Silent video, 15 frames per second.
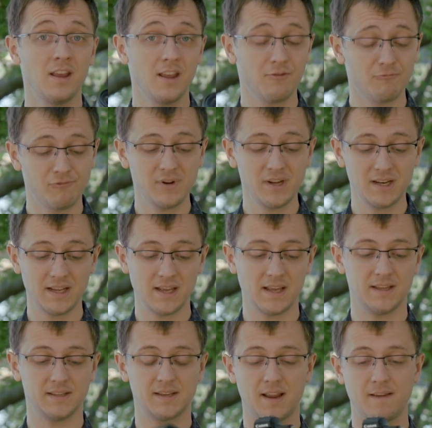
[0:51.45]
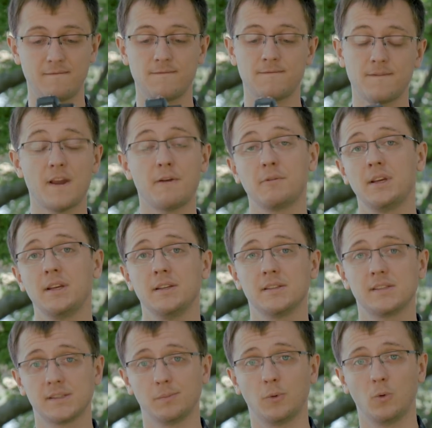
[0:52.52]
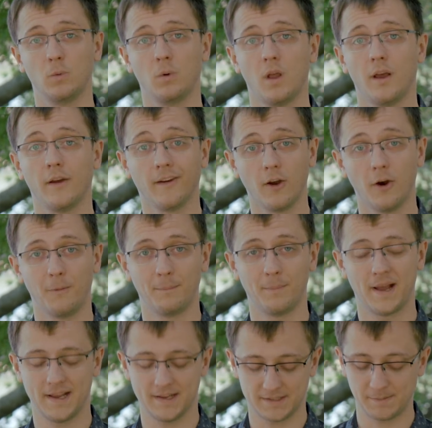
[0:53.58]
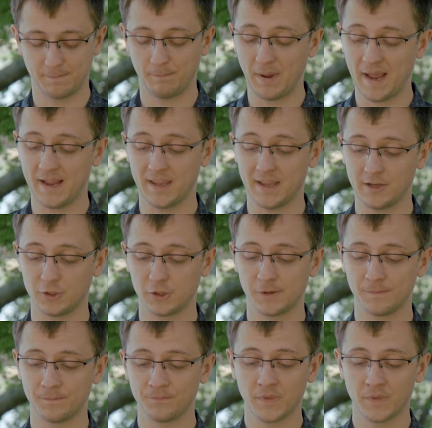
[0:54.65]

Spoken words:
it really is a very small and compact package.